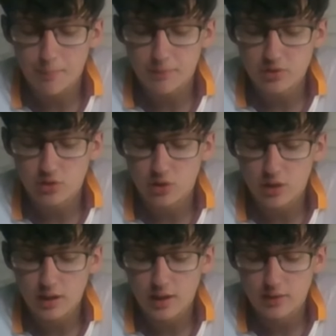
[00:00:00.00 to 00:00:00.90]
So
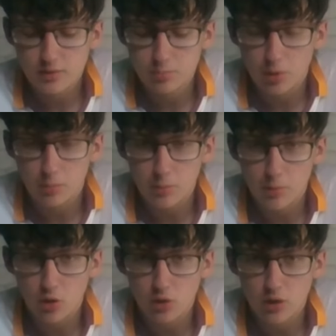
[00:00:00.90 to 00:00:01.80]
that's probably
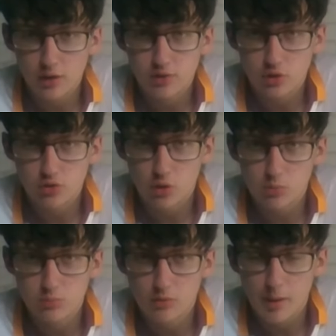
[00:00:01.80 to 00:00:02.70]
more or less to
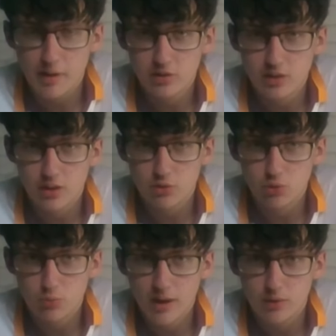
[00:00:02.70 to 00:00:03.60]
suit Graham Alexander
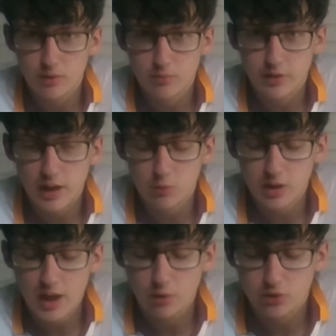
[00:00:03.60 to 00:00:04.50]
as well than
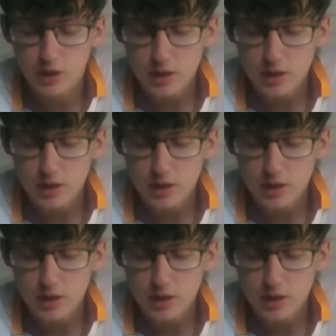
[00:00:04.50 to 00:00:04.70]
anyone else.